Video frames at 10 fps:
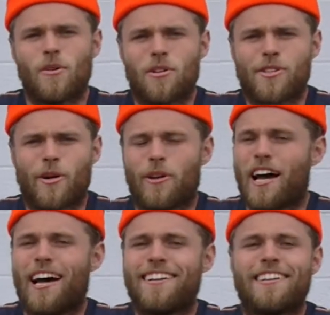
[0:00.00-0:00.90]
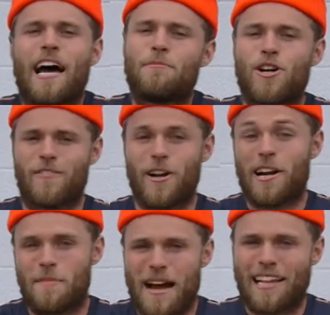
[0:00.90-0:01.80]
What's going on? I'm Trevor here
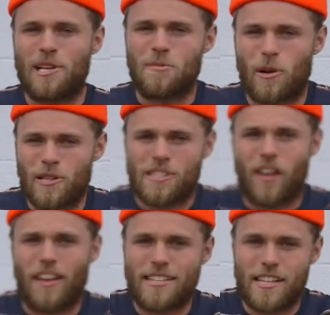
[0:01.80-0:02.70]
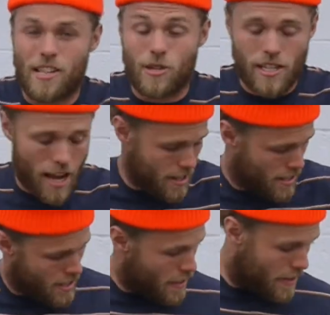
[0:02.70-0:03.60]
at Milosport in Salt Lake City, Utah.
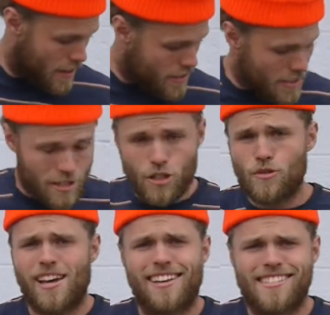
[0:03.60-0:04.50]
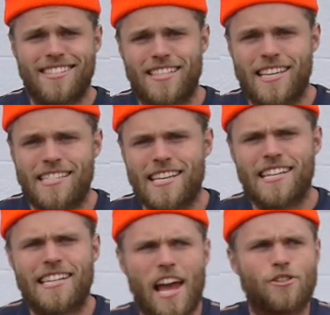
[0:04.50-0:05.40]
This is the
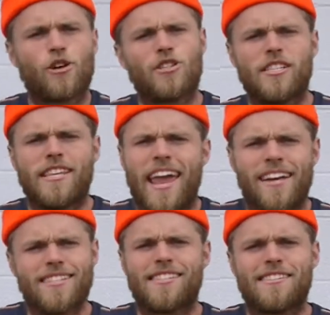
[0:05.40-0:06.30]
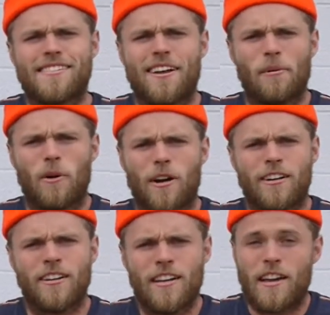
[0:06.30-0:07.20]
2016 Nitro Stance Snowboard.
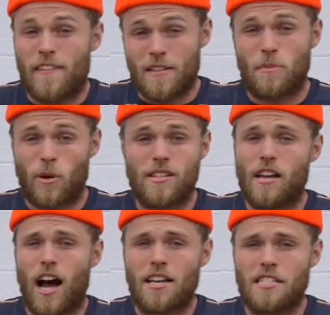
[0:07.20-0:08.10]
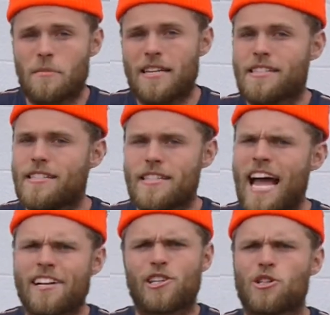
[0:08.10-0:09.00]
This board is awesome. It's
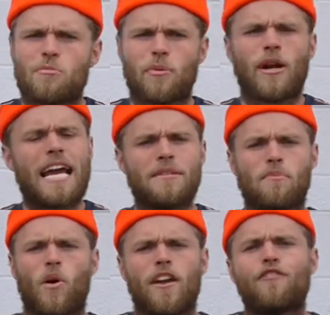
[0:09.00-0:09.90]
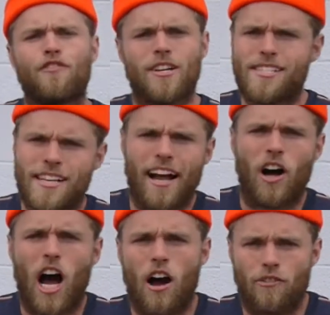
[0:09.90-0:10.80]
Nitro's price point freestyle
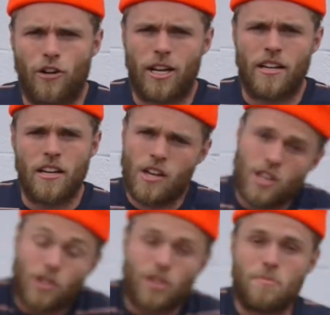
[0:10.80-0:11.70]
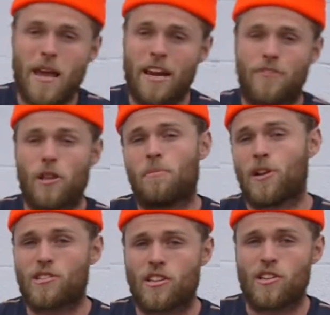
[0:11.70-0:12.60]
offering. So it's made for the
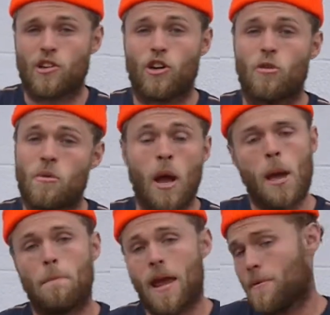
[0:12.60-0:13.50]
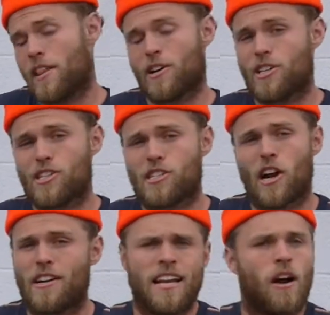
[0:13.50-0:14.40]
person who maybe they're just
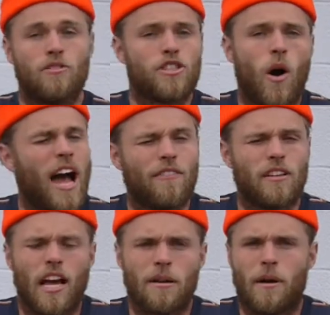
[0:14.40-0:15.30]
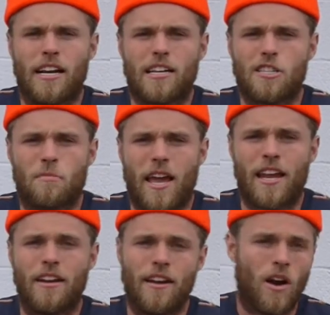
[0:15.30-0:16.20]
starting out and don't have a lot of money to spend,
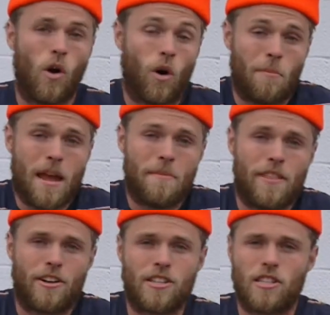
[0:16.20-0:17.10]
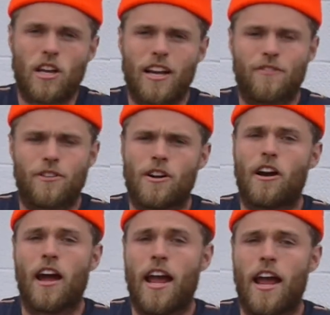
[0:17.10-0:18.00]
or maybe they're just looking for
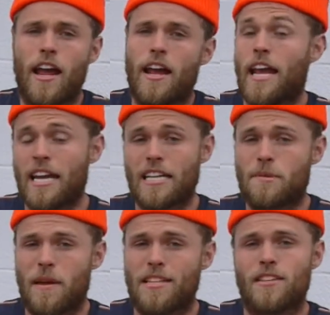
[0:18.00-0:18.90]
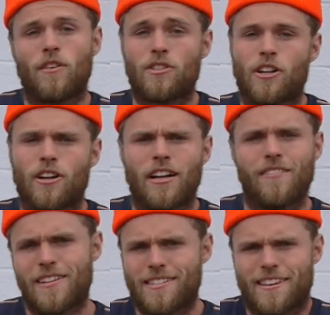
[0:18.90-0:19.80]
a inexpensive alternative
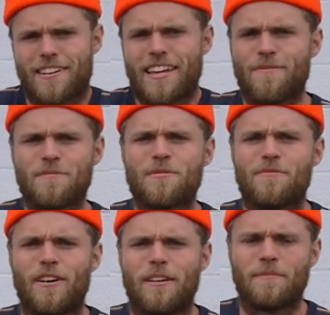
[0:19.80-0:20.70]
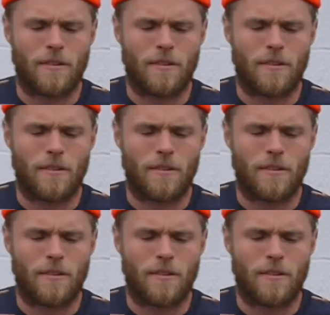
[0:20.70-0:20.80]
that's gonna give them some fun.